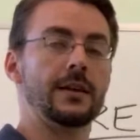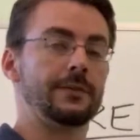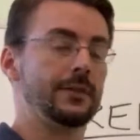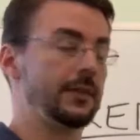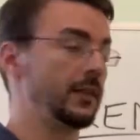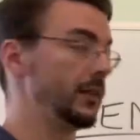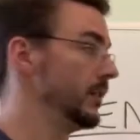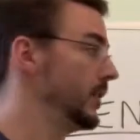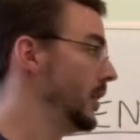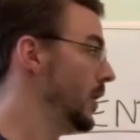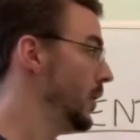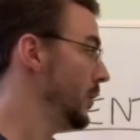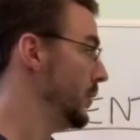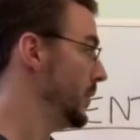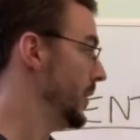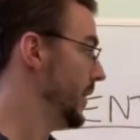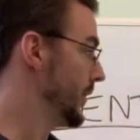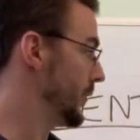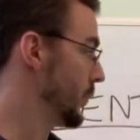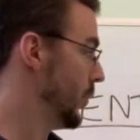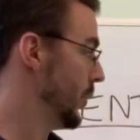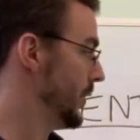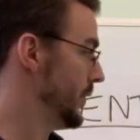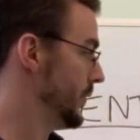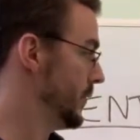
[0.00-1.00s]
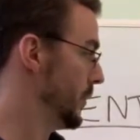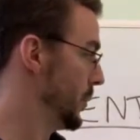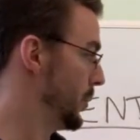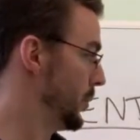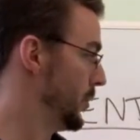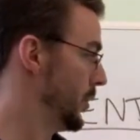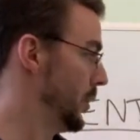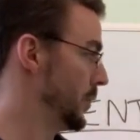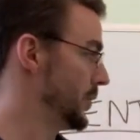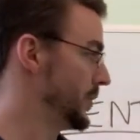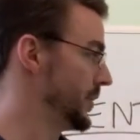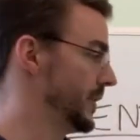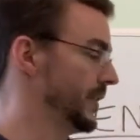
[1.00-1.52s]
of the loan, it's going to
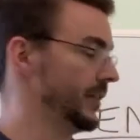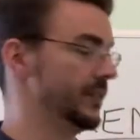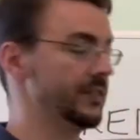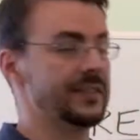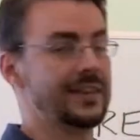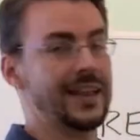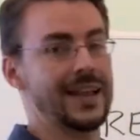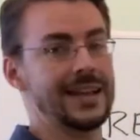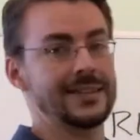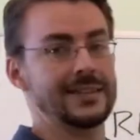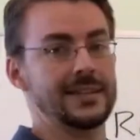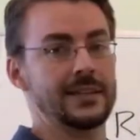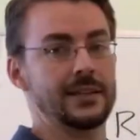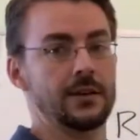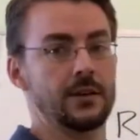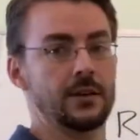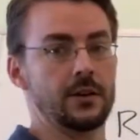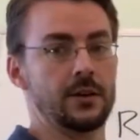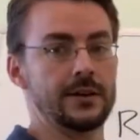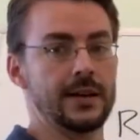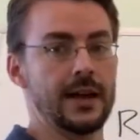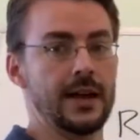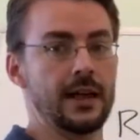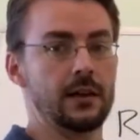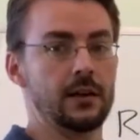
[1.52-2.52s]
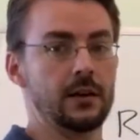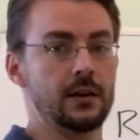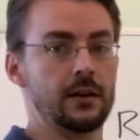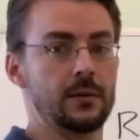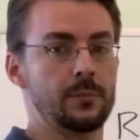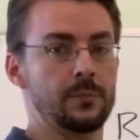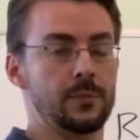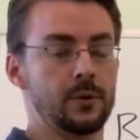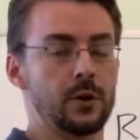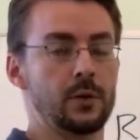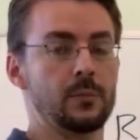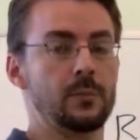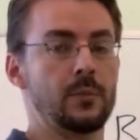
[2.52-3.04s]
approach this $1,900
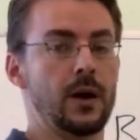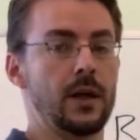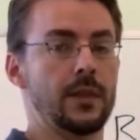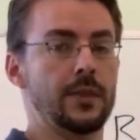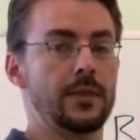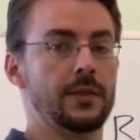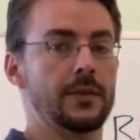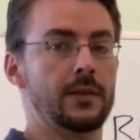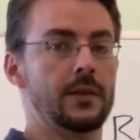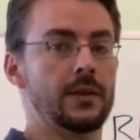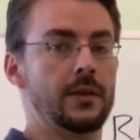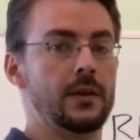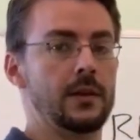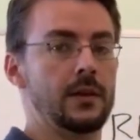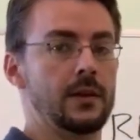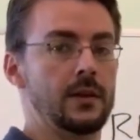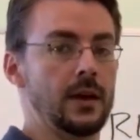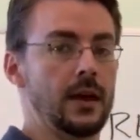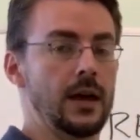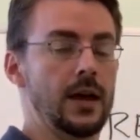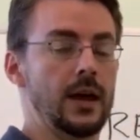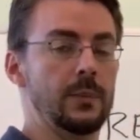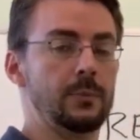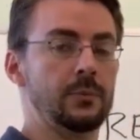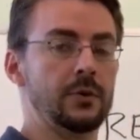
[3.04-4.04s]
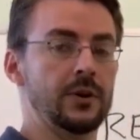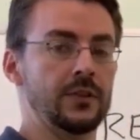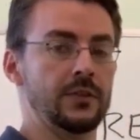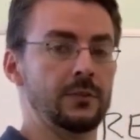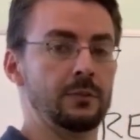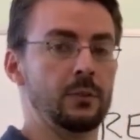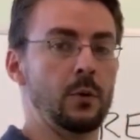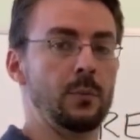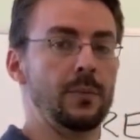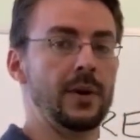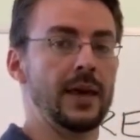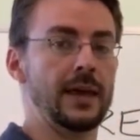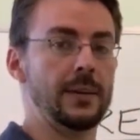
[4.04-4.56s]
per month
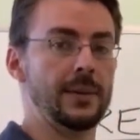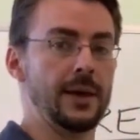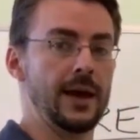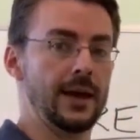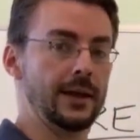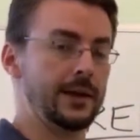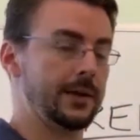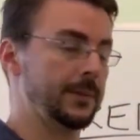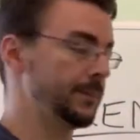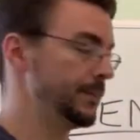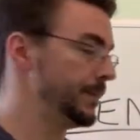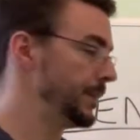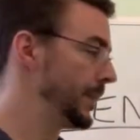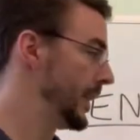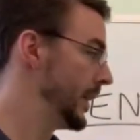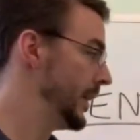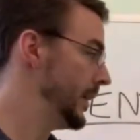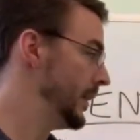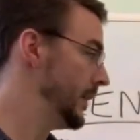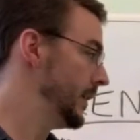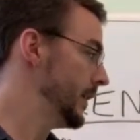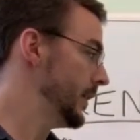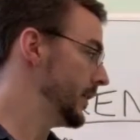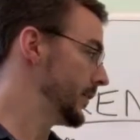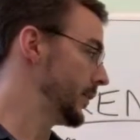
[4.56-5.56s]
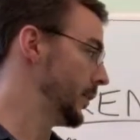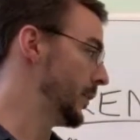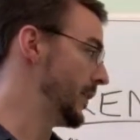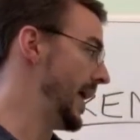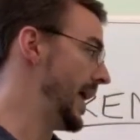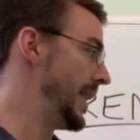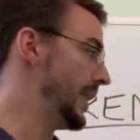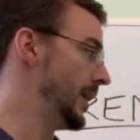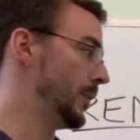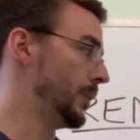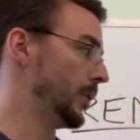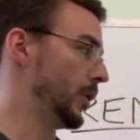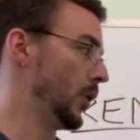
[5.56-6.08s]
principal payback. So
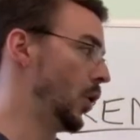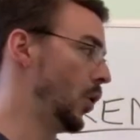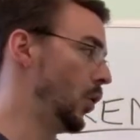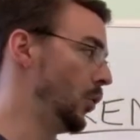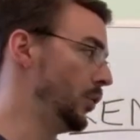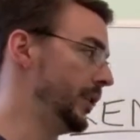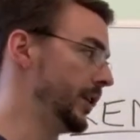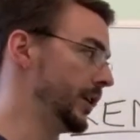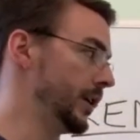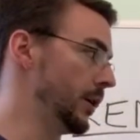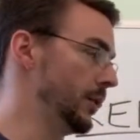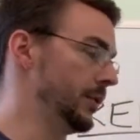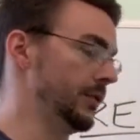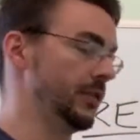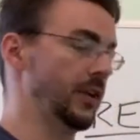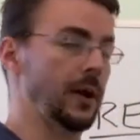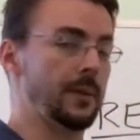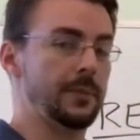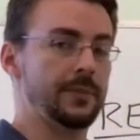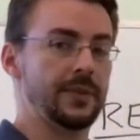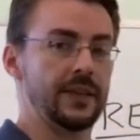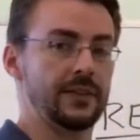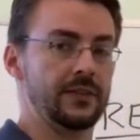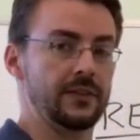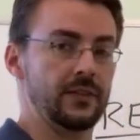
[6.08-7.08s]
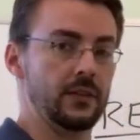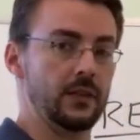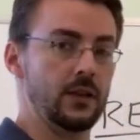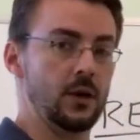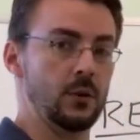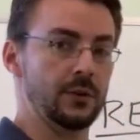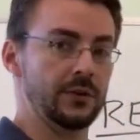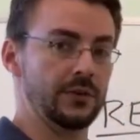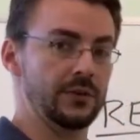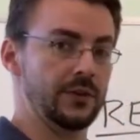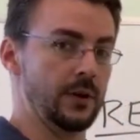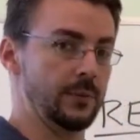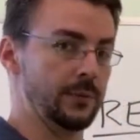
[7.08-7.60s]
that number only goes up. That's the
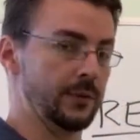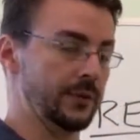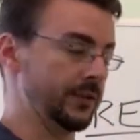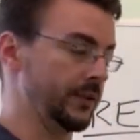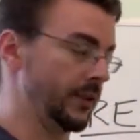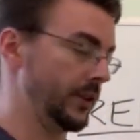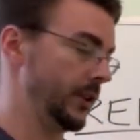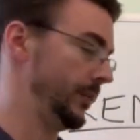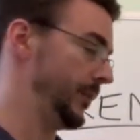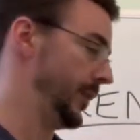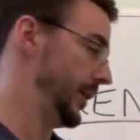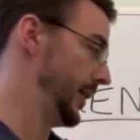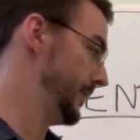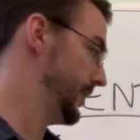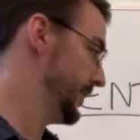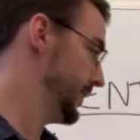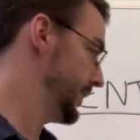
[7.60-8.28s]
lowest number it's going to be.